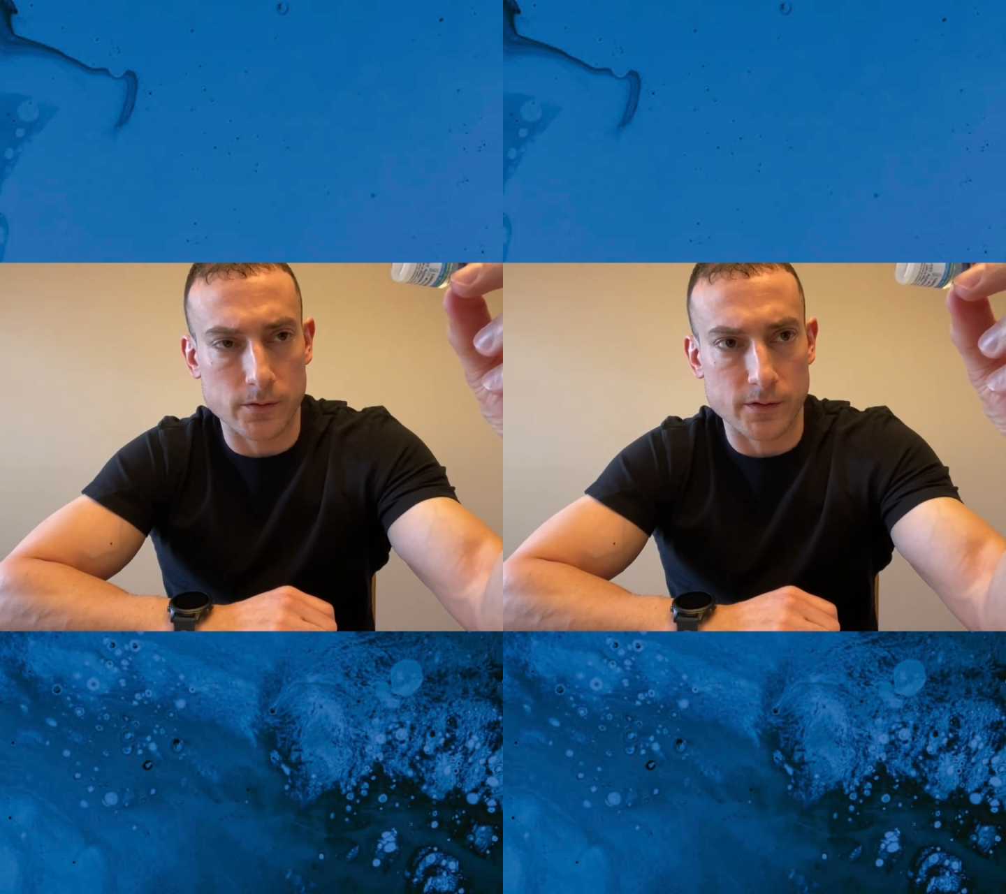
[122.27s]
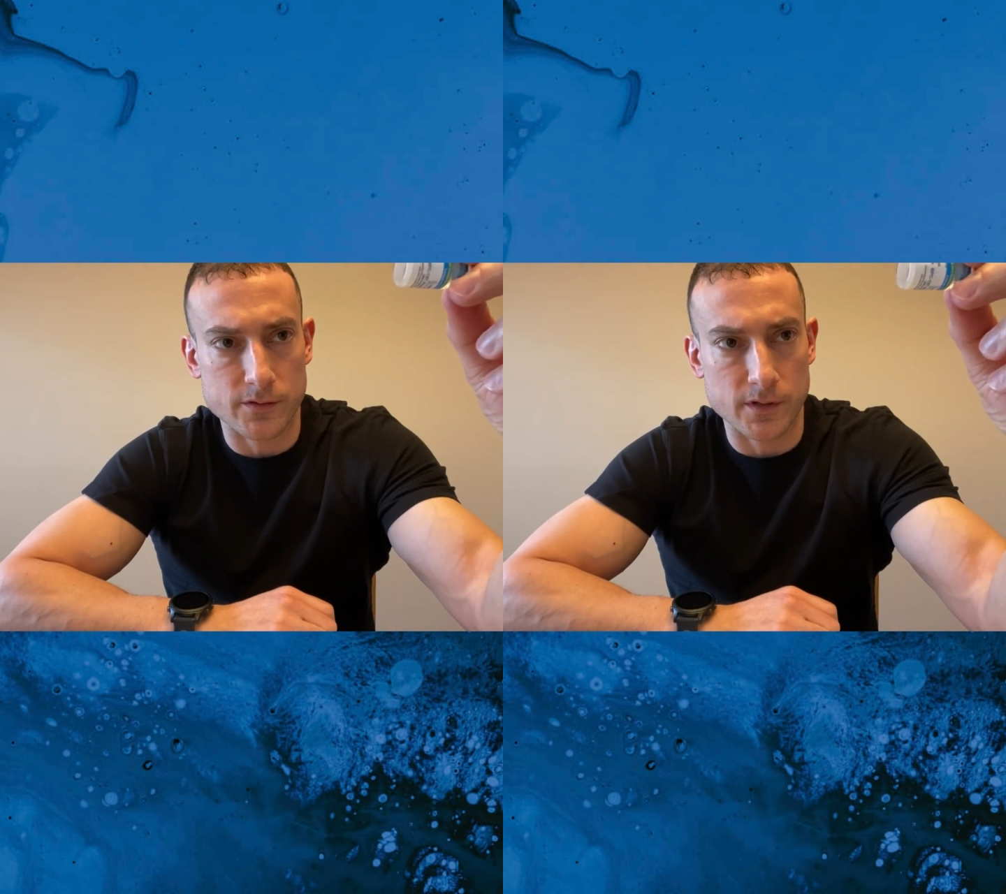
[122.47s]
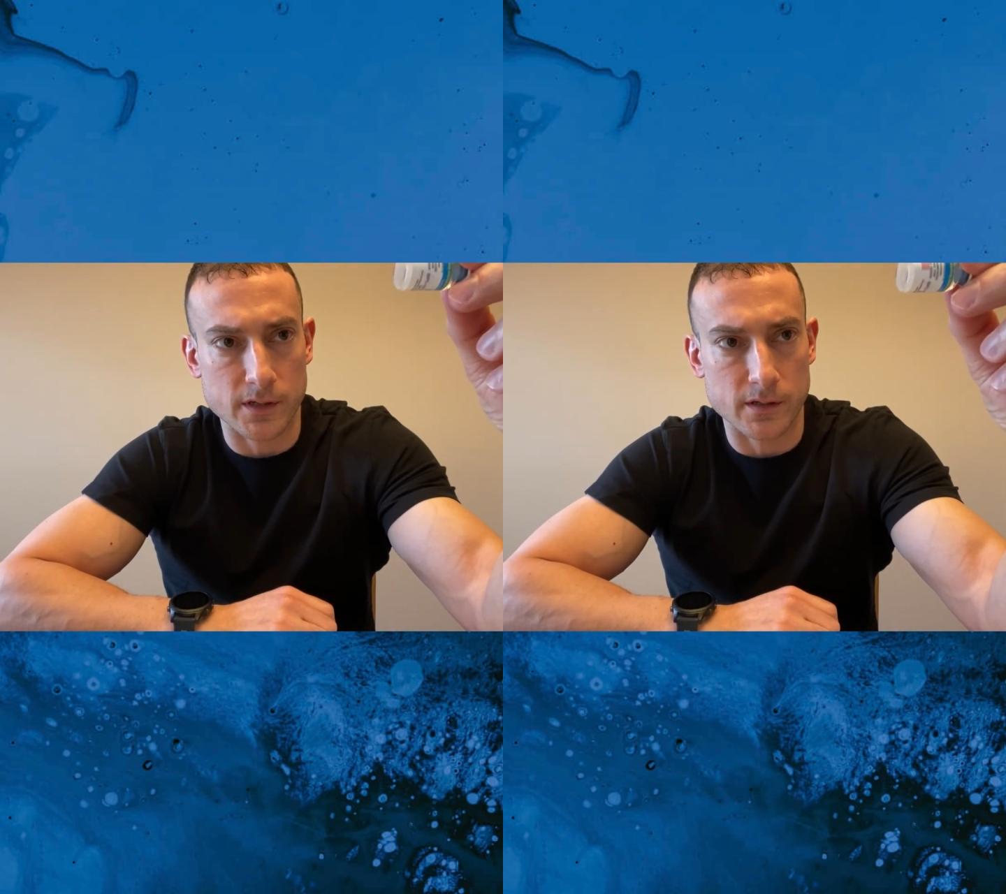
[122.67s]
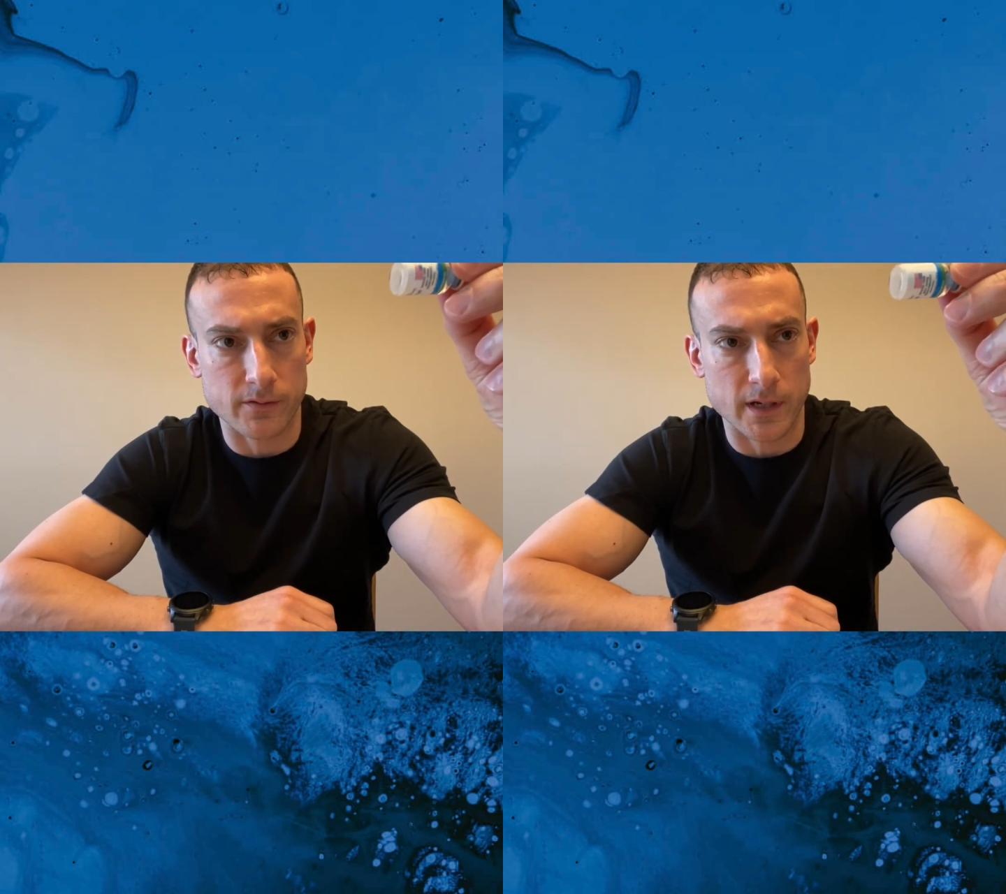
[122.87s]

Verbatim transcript: can see even